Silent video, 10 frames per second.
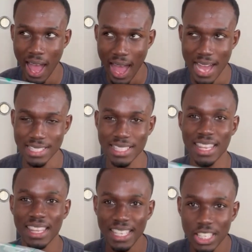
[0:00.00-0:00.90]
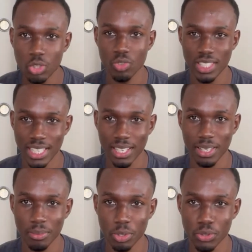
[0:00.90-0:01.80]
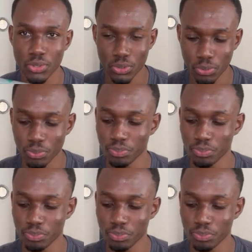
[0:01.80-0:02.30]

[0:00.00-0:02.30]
as these recyclables do.